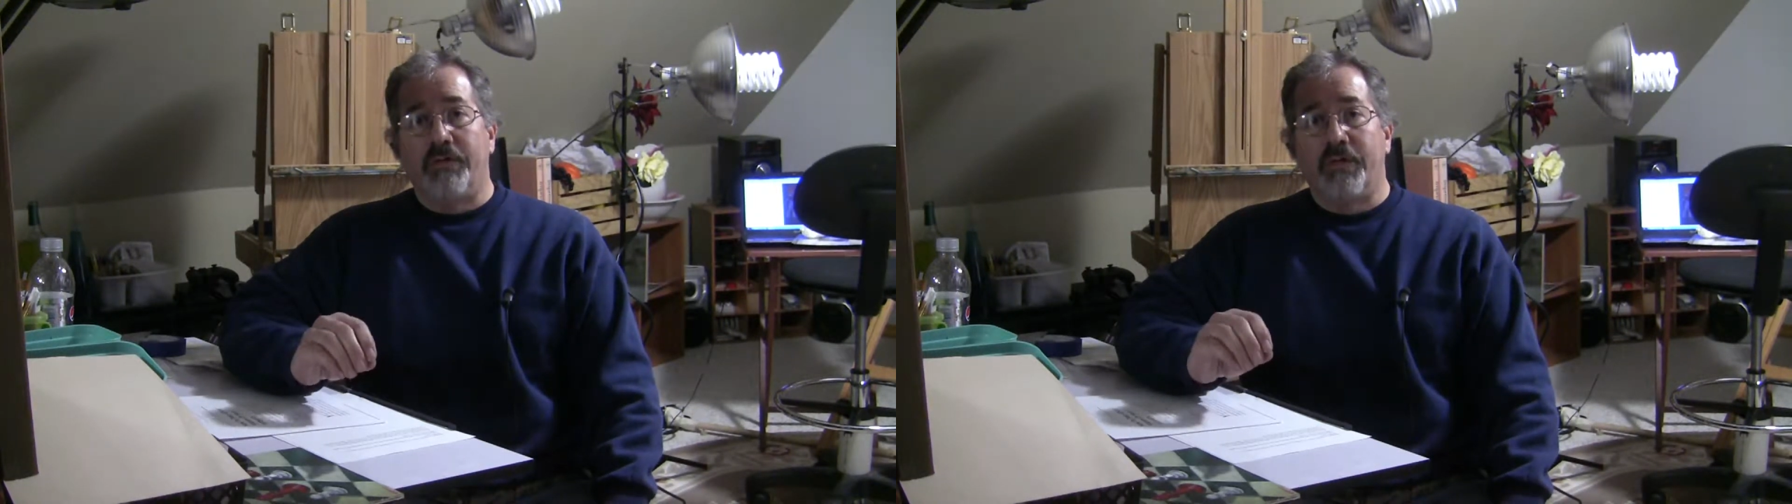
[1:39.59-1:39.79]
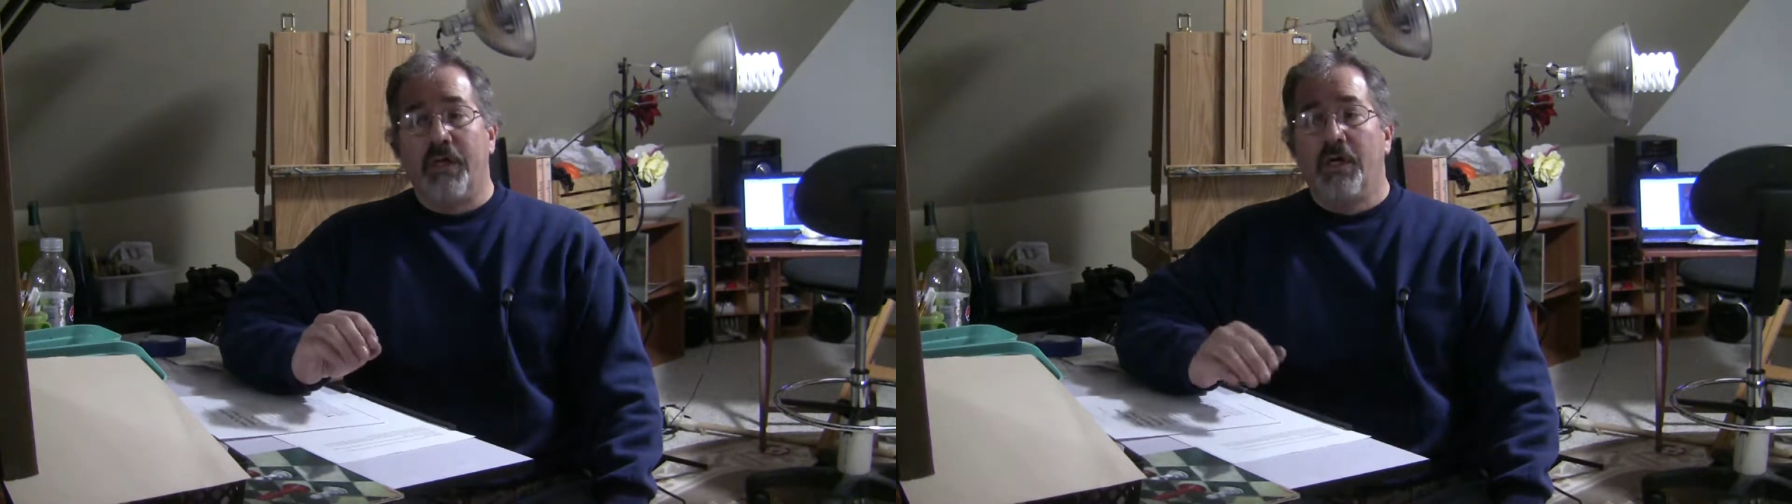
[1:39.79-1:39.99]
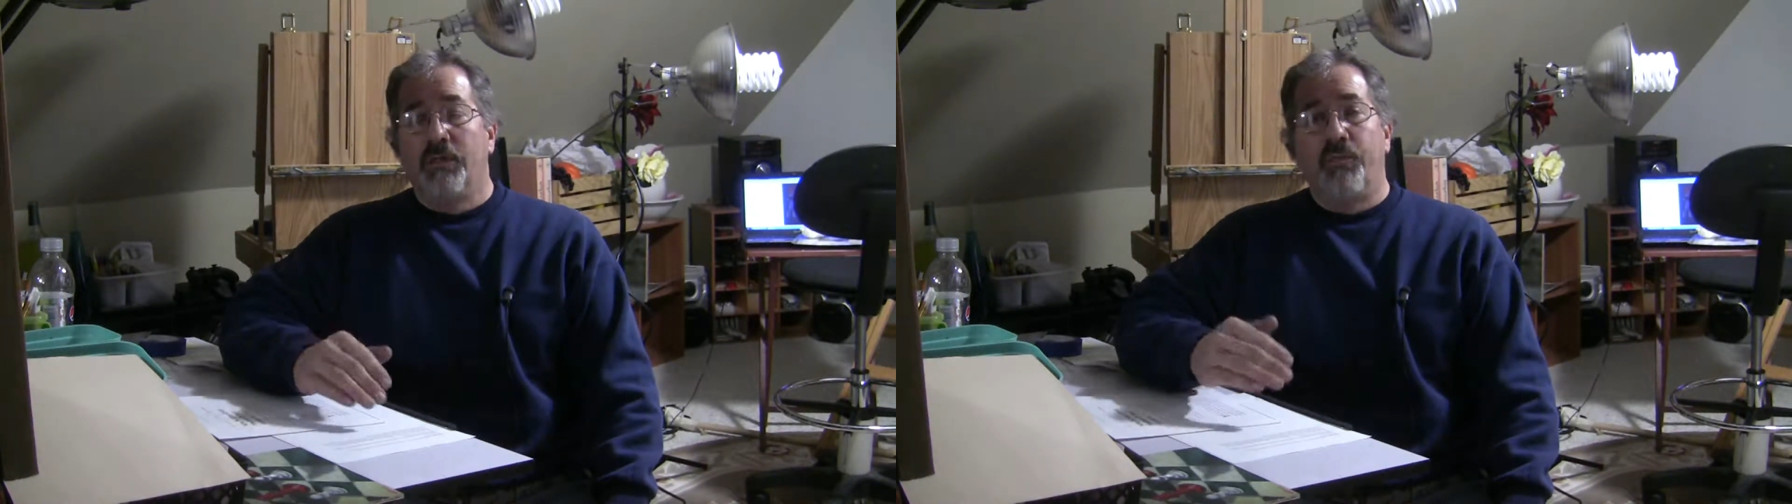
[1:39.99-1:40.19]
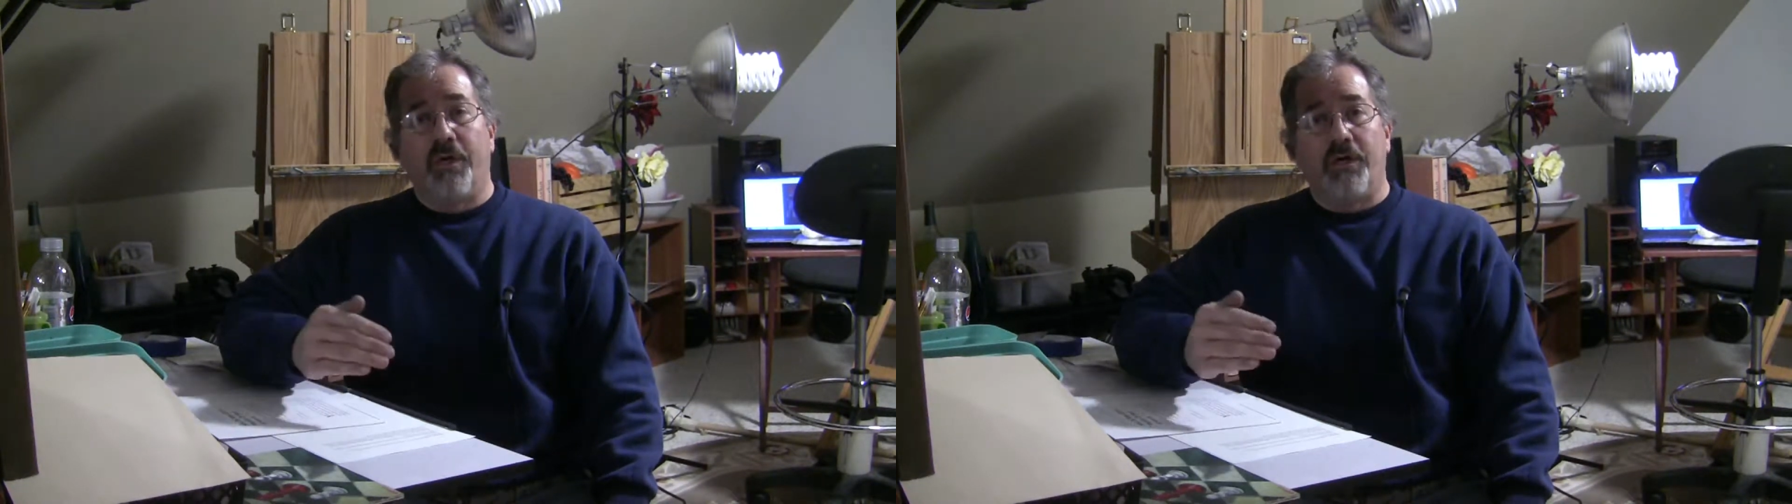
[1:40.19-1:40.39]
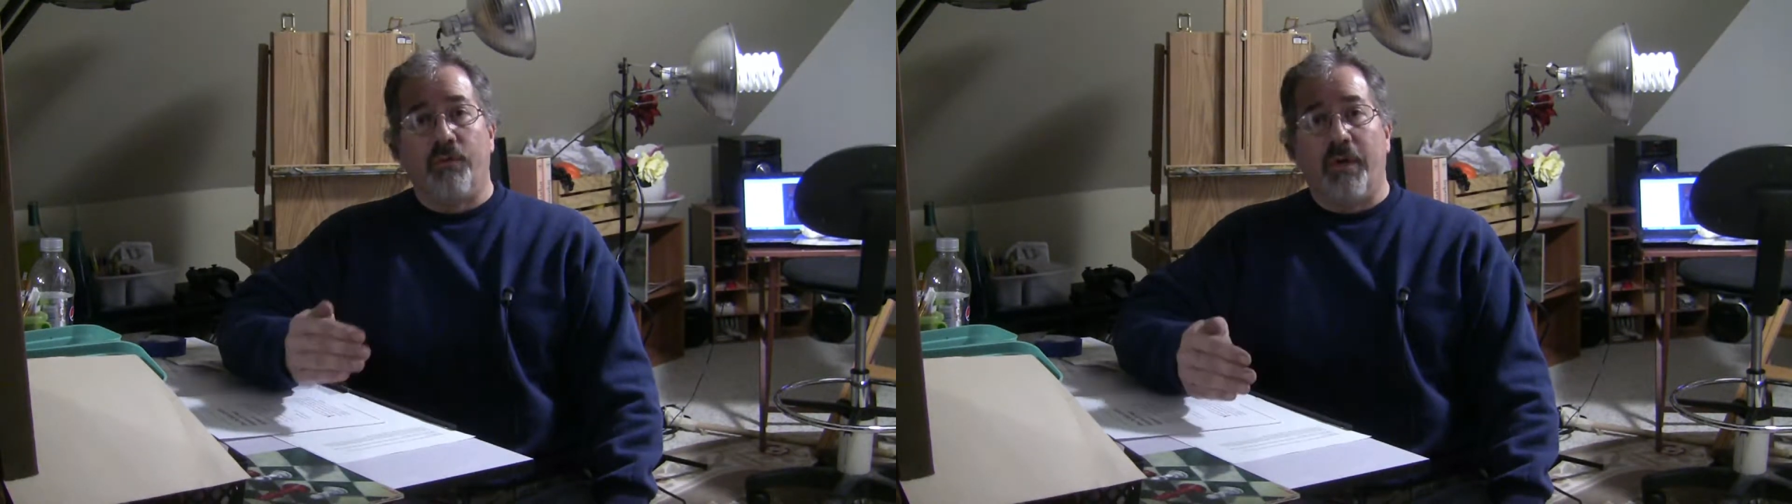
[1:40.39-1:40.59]
to put
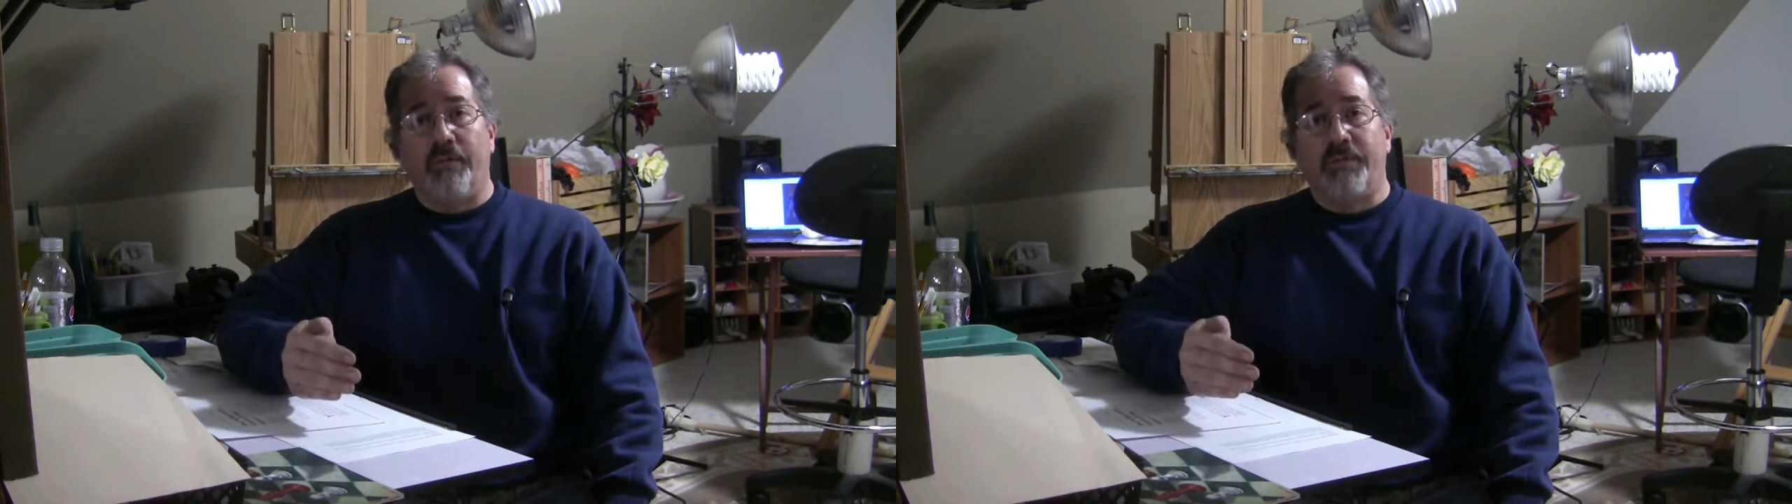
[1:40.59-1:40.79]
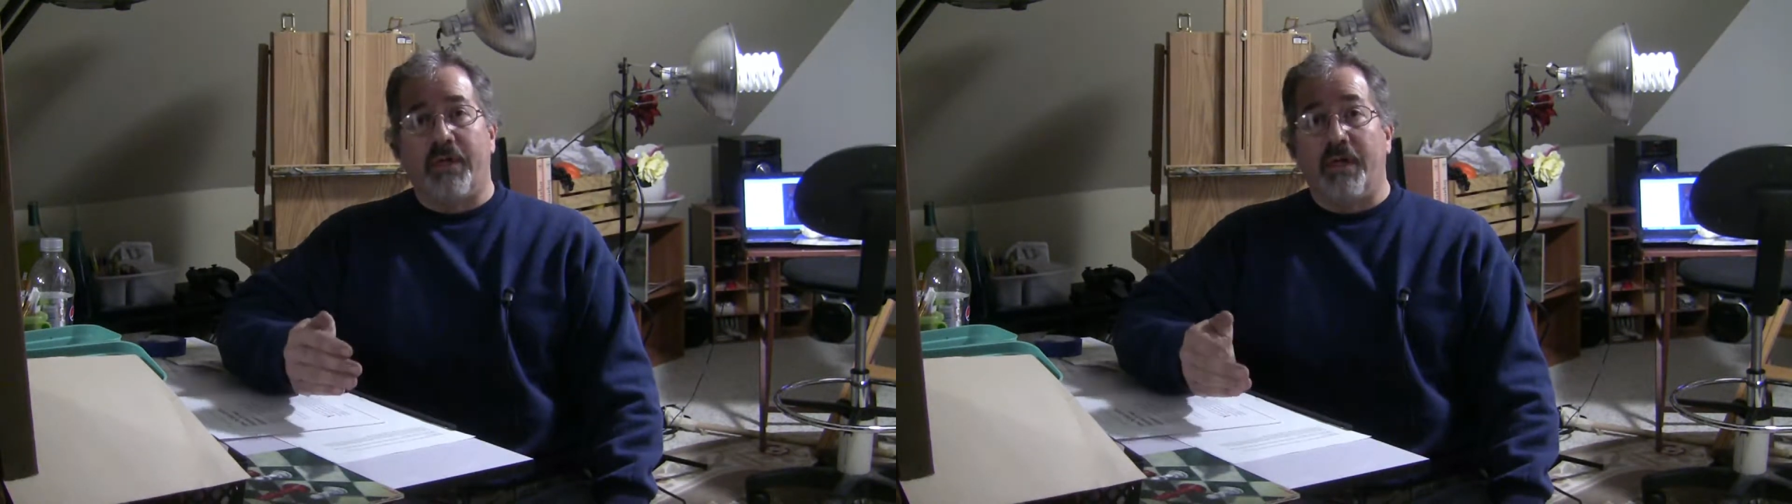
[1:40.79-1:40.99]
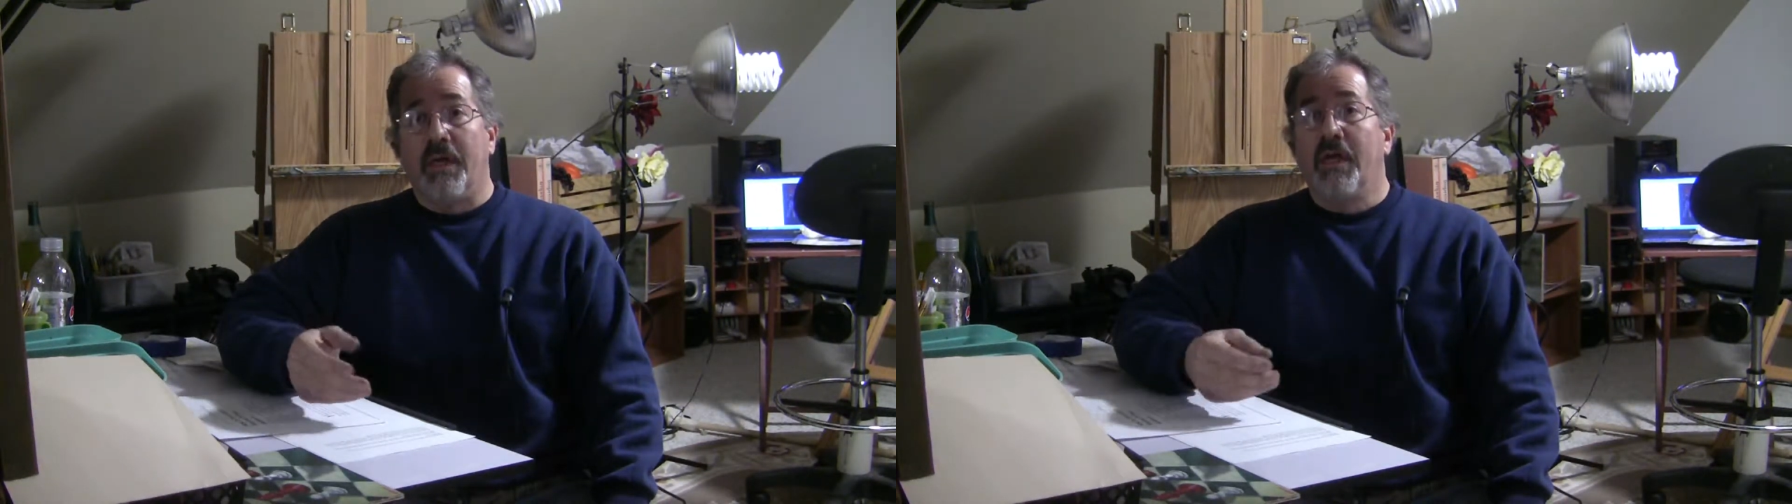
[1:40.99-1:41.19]
on your website.